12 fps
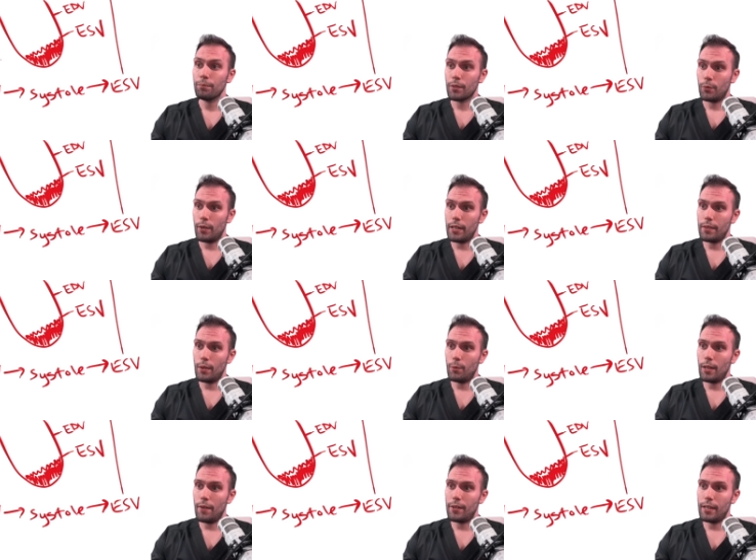right? Then we'll
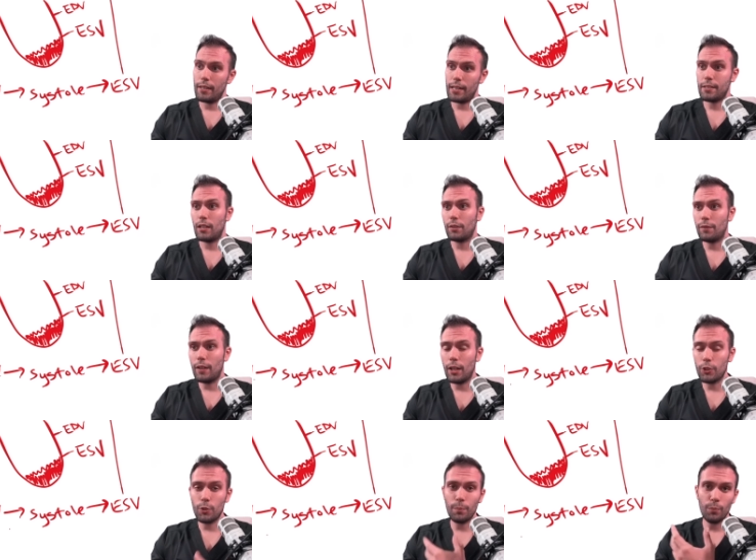have an end diastolic
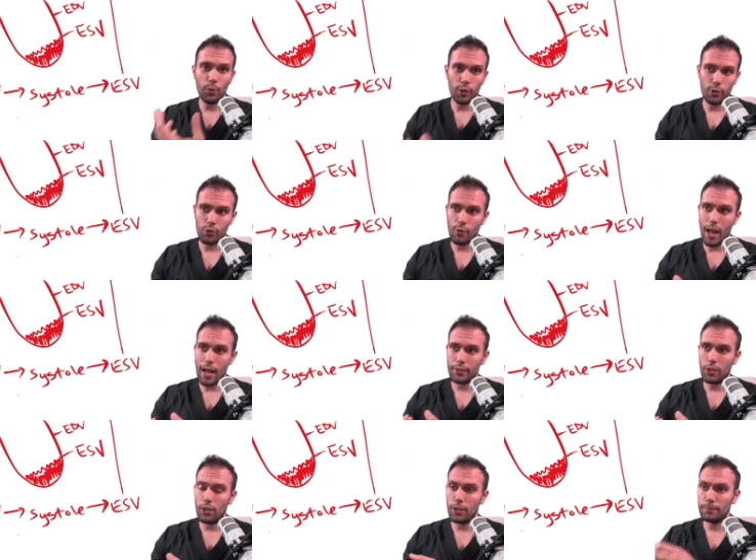volume, we'll contract the
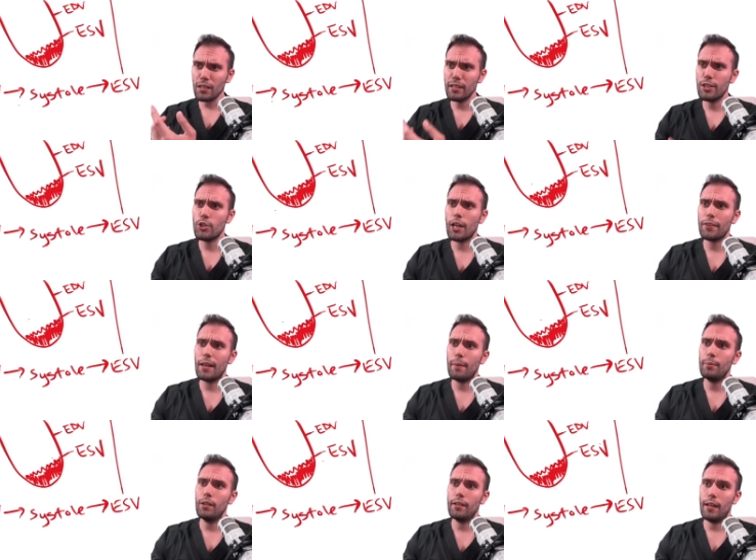heart, inject that
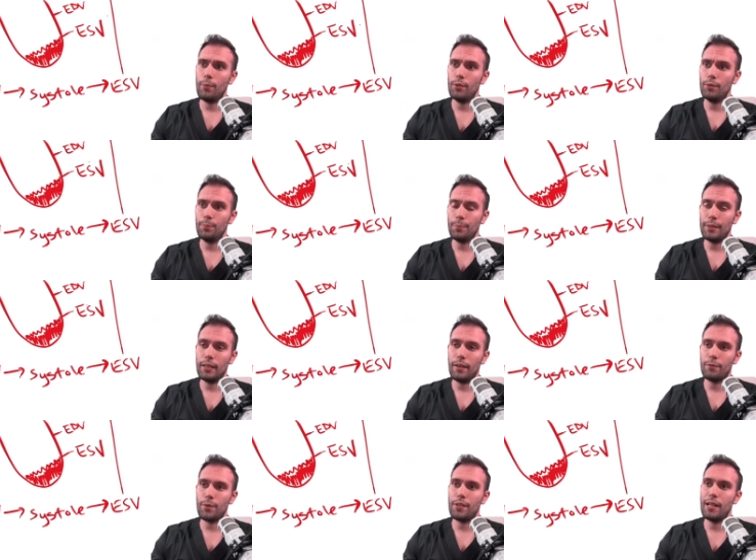blood, and we'll be left
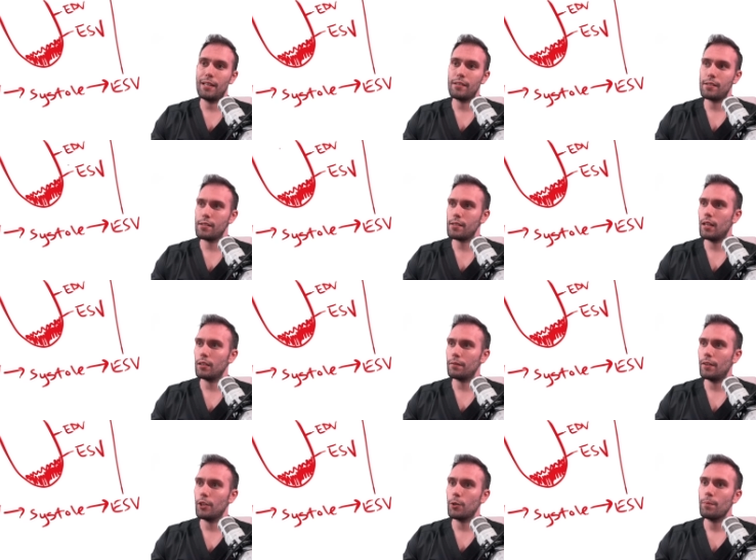with an end systolic
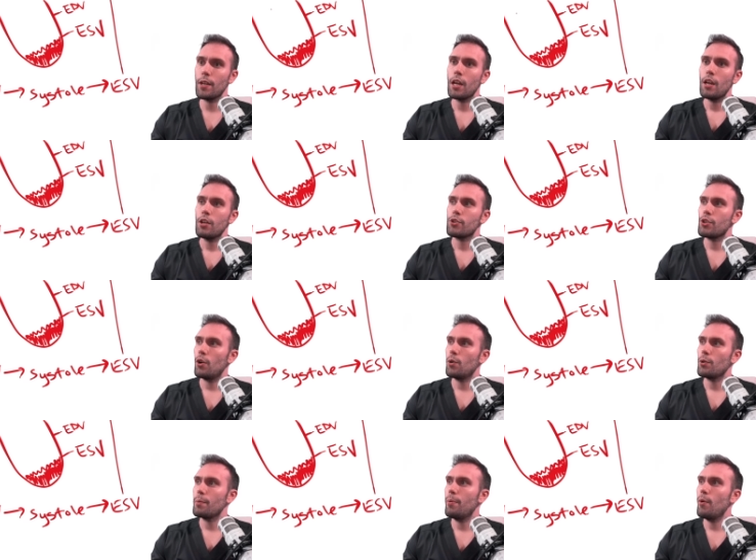volume. So
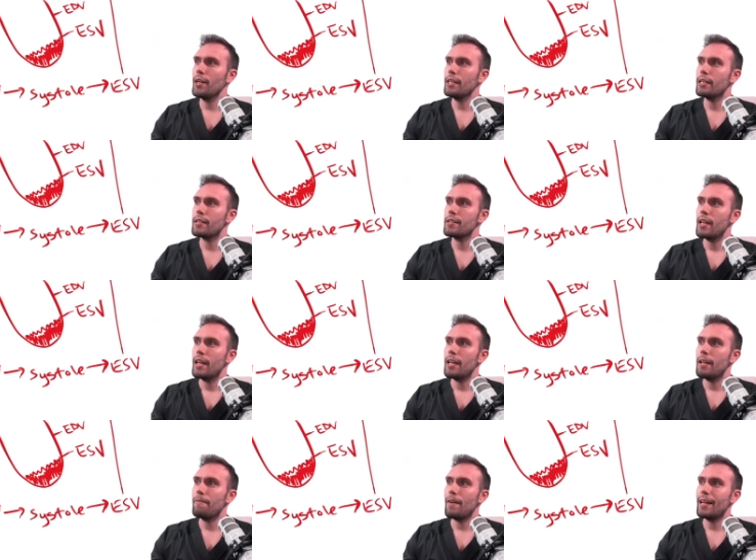the point is,
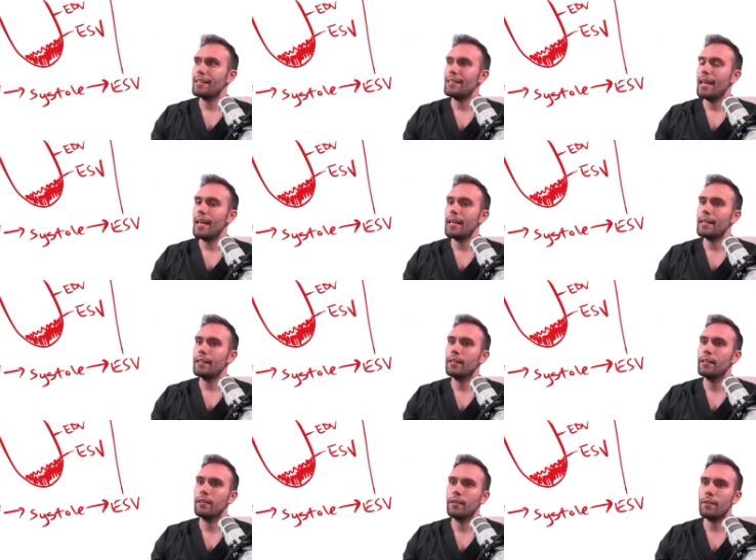if I take
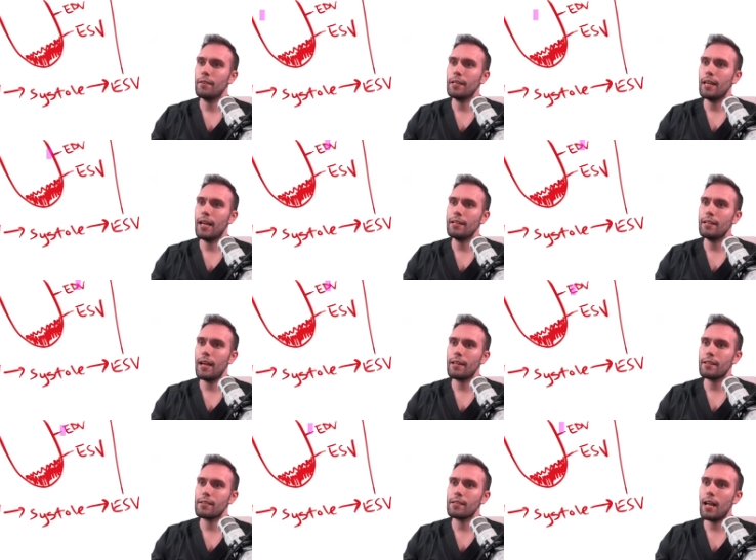the end
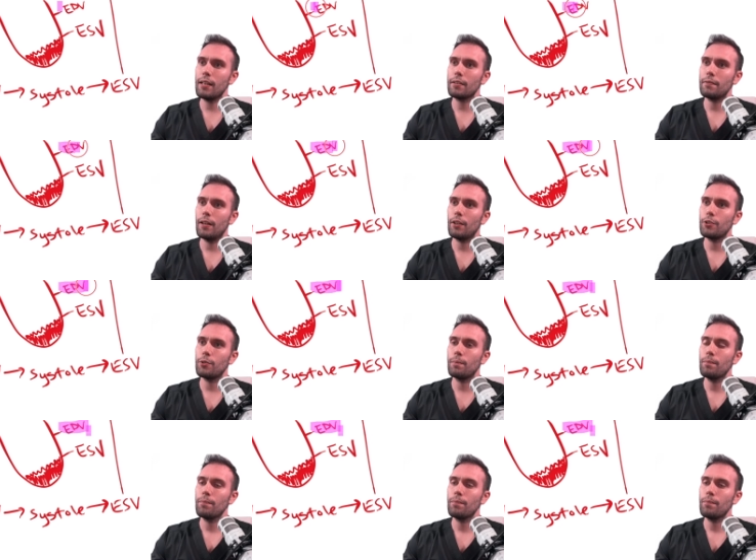diastolic volume